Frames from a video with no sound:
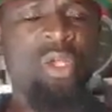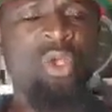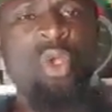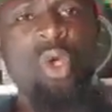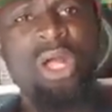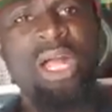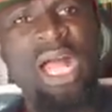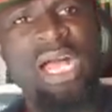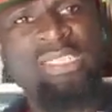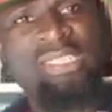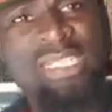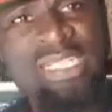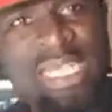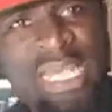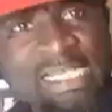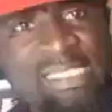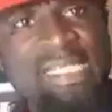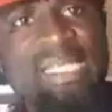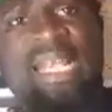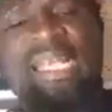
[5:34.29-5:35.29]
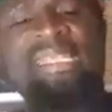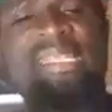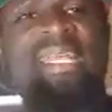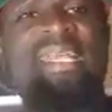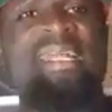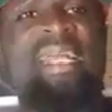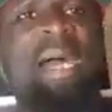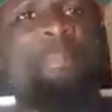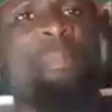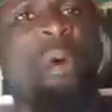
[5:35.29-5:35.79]
Look at this
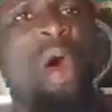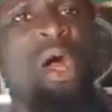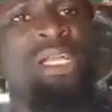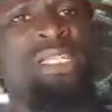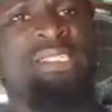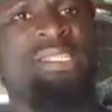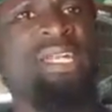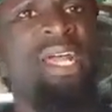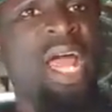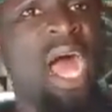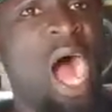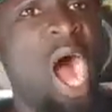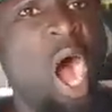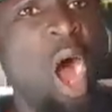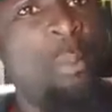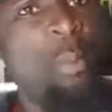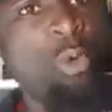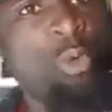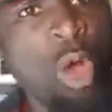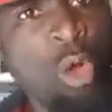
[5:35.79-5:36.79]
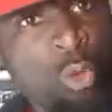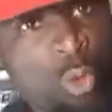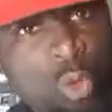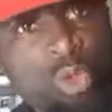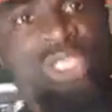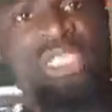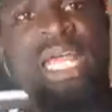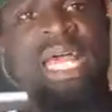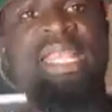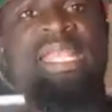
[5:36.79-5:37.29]
little boys. Our
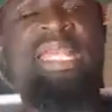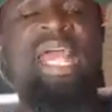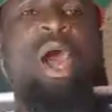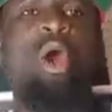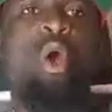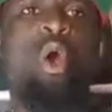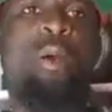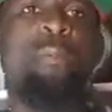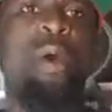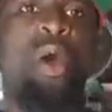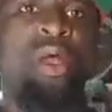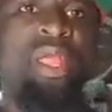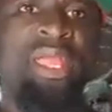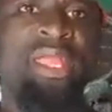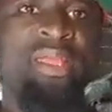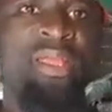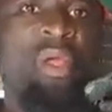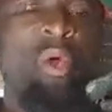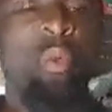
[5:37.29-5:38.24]
mukoku 10-year-old boy.